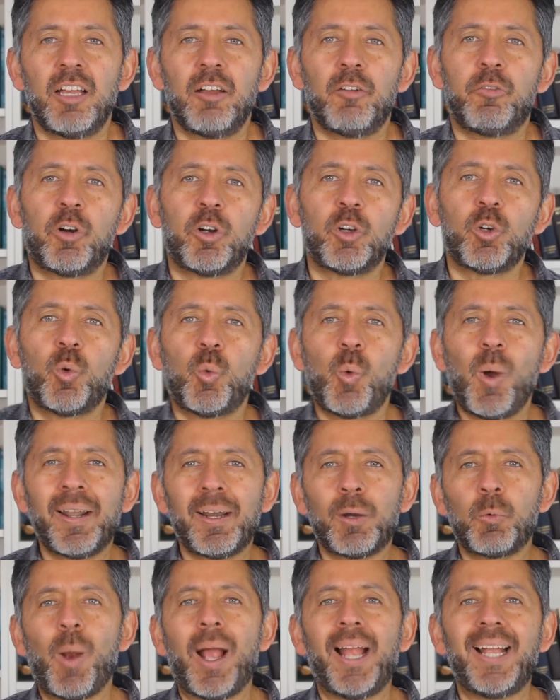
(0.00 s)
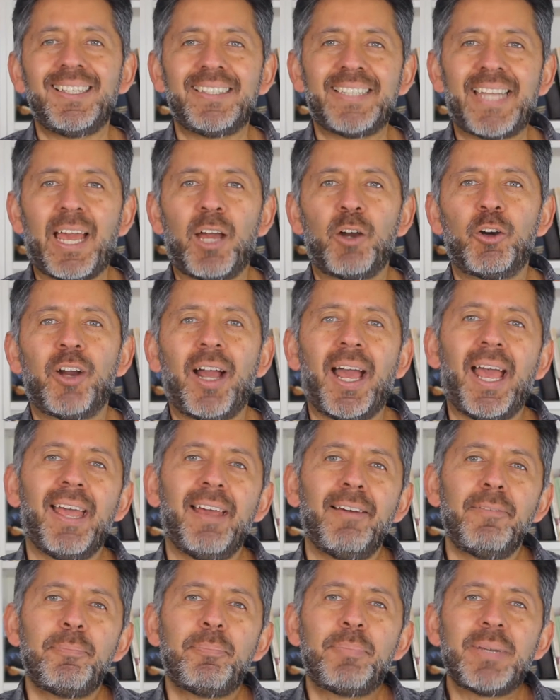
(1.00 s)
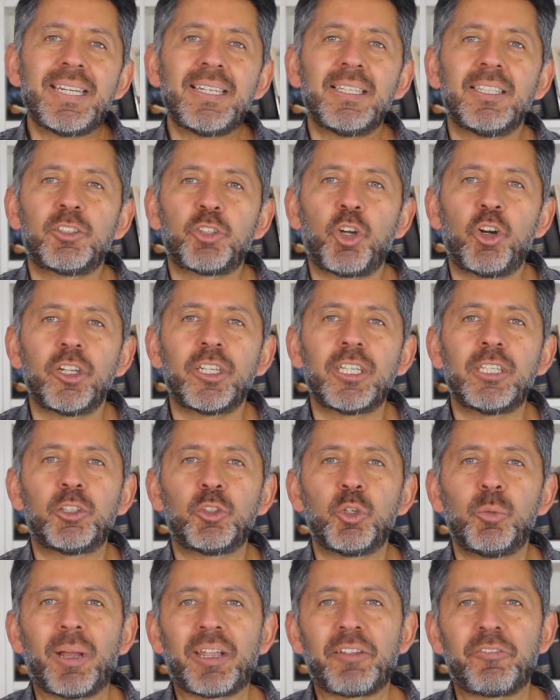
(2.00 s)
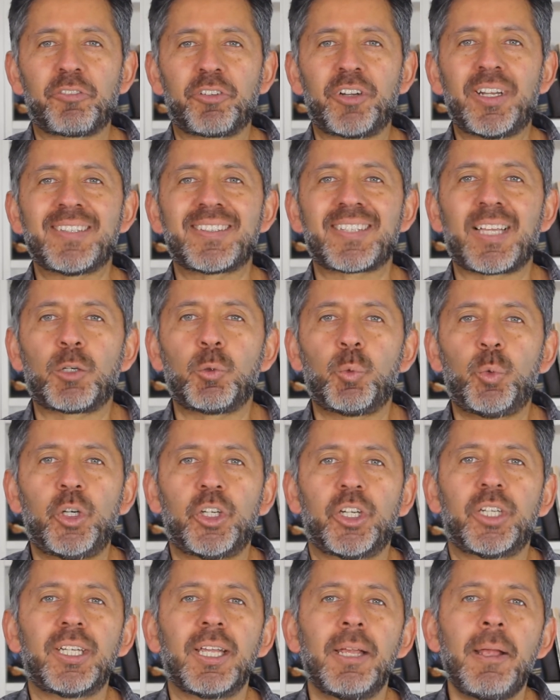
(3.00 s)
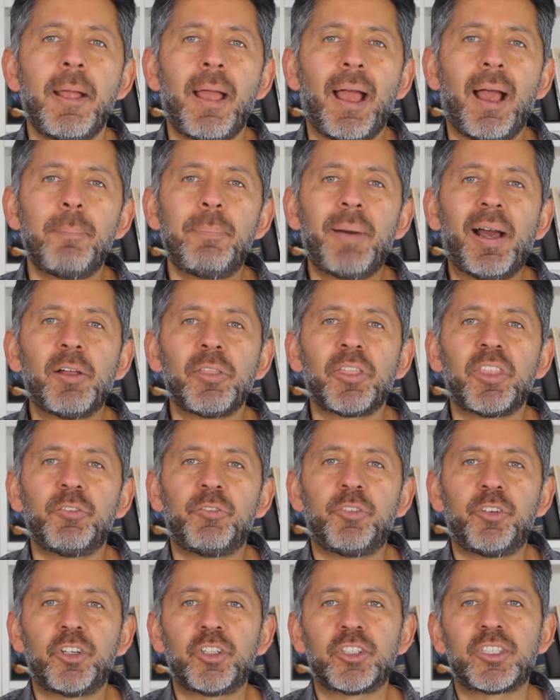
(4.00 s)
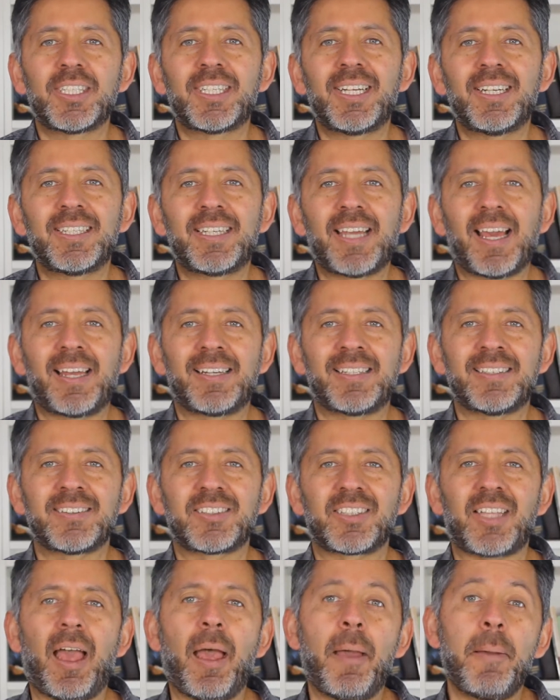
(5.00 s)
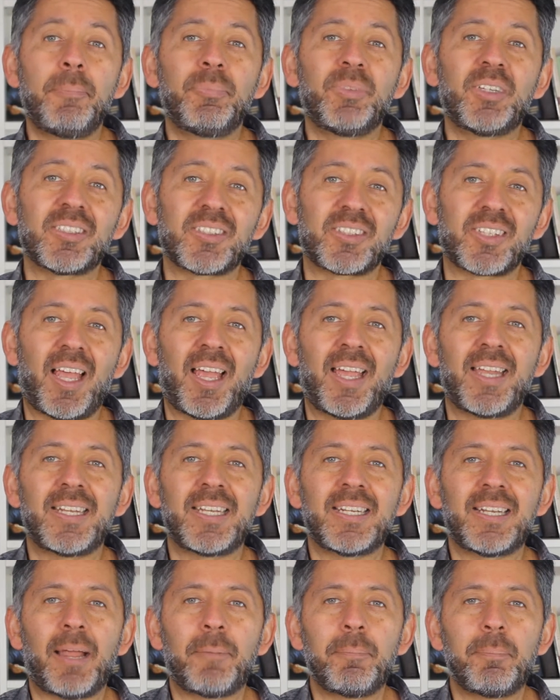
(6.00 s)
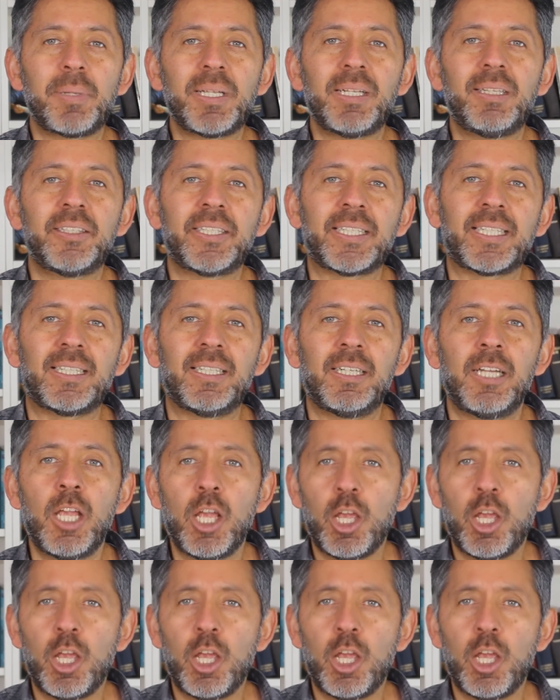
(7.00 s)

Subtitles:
For quite a while now, I have been talking to my friends at work about the vertical gardens I'm designing and building.